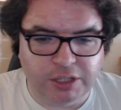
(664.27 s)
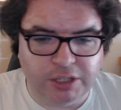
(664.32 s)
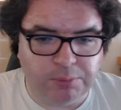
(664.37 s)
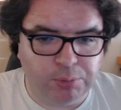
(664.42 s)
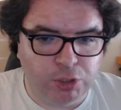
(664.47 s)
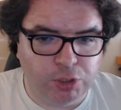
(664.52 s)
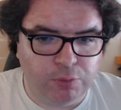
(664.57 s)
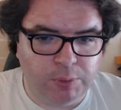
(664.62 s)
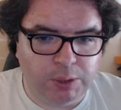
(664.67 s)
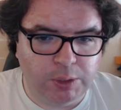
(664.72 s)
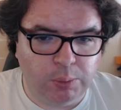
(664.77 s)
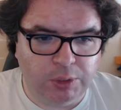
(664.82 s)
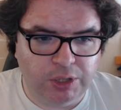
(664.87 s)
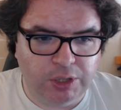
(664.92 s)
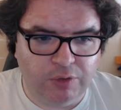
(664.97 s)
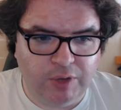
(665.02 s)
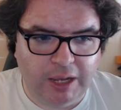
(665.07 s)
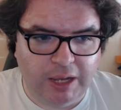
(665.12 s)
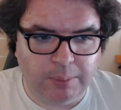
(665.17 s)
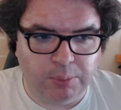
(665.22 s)
improvement on what they've
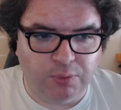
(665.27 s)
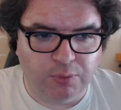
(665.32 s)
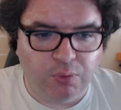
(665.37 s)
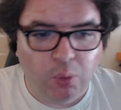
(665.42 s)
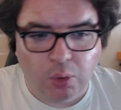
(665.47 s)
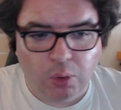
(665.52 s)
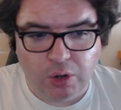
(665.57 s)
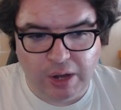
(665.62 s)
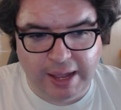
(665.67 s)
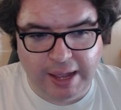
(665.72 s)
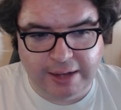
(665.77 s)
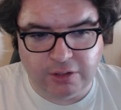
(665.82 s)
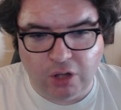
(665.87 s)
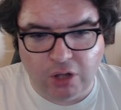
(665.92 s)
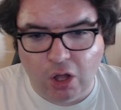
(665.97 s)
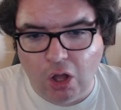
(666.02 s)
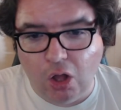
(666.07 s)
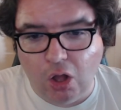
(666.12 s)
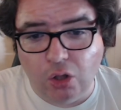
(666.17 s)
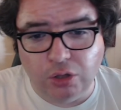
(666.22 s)
had before, and
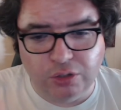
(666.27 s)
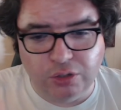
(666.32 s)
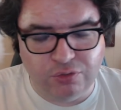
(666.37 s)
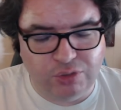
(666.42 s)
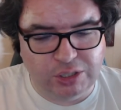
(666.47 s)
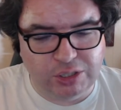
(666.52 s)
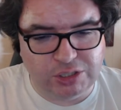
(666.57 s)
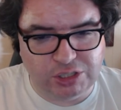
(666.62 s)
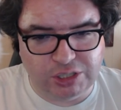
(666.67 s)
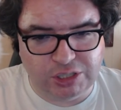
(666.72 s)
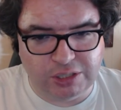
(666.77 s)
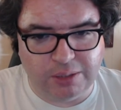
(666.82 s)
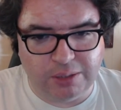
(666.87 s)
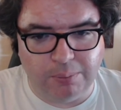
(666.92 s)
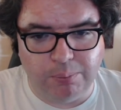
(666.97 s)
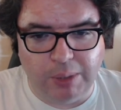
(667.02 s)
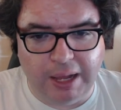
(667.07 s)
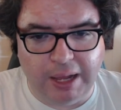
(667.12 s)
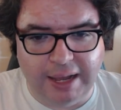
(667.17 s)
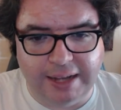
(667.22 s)
all of this
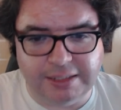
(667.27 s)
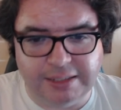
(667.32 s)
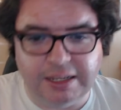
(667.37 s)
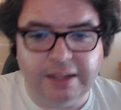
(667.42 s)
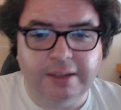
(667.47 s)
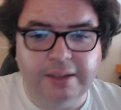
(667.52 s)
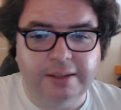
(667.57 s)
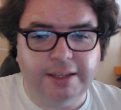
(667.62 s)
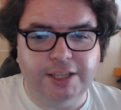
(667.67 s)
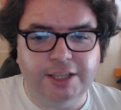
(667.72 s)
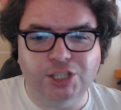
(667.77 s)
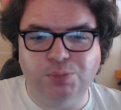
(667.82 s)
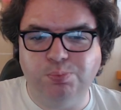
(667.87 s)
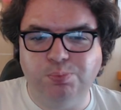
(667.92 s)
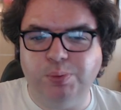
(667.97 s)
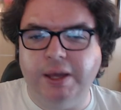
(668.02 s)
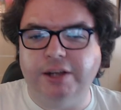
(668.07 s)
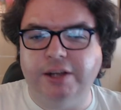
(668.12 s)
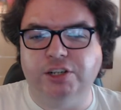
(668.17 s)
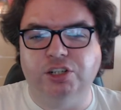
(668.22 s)
combined is
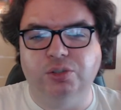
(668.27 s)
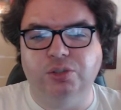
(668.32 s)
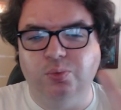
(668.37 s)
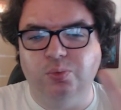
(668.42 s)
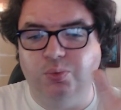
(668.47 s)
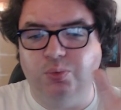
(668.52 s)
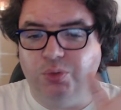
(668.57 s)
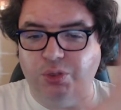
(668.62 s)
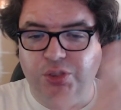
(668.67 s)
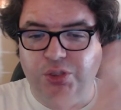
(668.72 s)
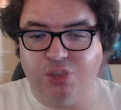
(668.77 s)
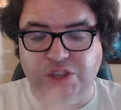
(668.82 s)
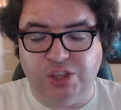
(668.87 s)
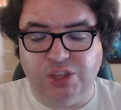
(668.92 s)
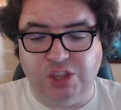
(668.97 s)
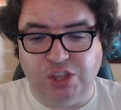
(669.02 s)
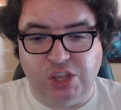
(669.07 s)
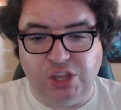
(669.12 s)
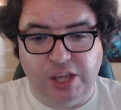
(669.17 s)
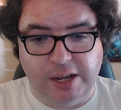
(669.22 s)
better
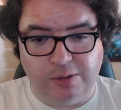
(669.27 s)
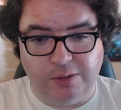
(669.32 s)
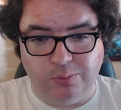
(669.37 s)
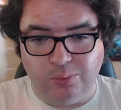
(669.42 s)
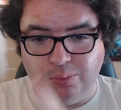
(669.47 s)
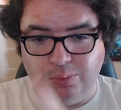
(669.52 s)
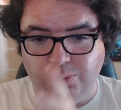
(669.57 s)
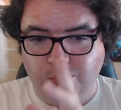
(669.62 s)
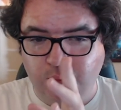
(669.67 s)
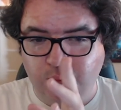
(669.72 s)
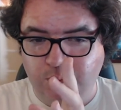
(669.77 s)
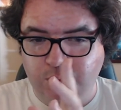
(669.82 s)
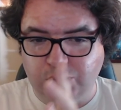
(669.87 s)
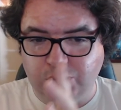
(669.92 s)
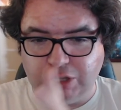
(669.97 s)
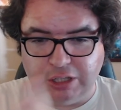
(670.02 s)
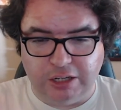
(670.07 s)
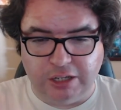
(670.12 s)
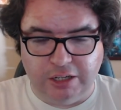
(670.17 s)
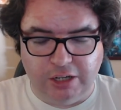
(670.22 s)
than
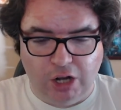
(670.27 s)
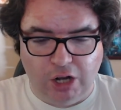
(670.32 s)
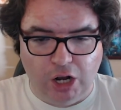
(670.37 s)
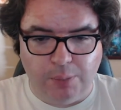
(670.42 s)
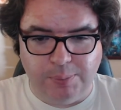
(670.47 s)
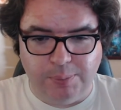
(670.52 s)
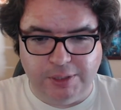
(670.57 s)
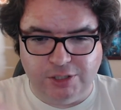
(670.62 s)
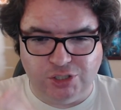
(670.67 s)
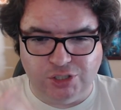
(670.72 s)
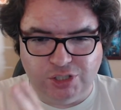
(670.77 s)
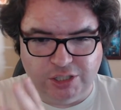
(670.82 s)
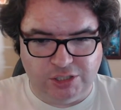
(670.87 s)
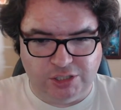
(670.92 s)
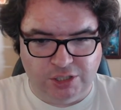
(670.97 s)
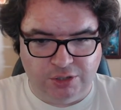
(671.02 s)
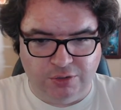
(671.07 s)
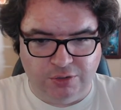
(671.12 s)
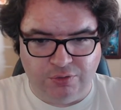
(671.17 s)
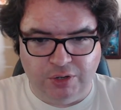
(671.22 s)
the garbage that's
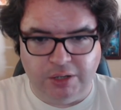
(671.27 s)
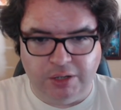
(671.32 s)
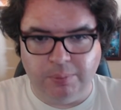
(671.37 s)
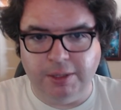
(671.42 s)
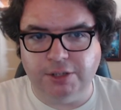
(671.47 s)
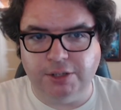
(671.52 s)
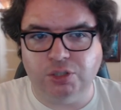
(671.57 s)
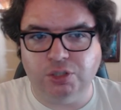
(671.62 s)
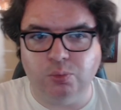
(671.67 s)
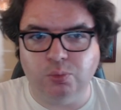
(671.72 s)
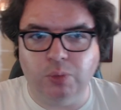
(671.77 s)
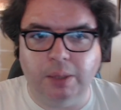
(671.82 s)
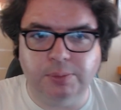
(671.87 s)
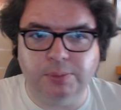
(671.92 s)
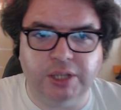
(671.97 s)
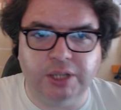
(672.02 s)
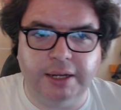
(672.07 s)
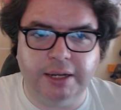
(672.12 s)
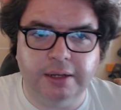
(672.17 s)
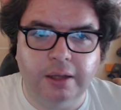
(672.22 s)
on the Funimation
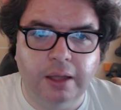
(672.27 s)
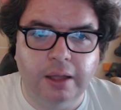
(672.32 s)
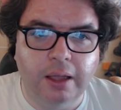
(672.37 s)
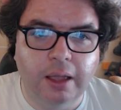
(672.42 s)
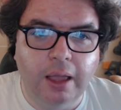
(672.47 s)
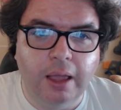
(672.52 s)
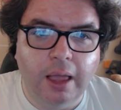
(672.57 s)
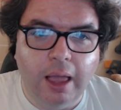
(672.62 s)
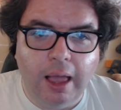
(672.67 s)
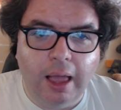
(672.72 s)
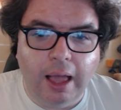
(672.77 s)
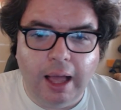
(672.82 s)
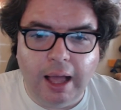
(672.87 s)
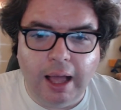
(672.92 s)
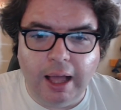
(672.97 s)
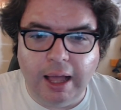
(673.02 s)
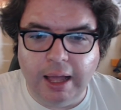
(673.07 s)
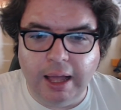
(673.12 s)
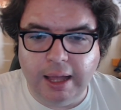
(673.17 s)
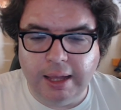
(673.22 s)
website.
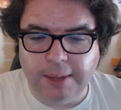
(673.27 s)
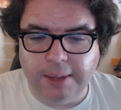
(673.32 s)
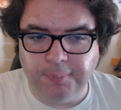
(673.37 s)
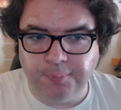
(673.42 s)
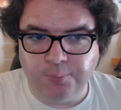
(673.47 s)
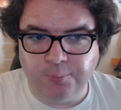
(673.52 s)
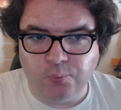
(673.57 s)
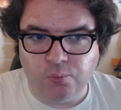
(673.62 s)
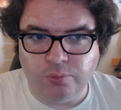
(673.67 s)
Um,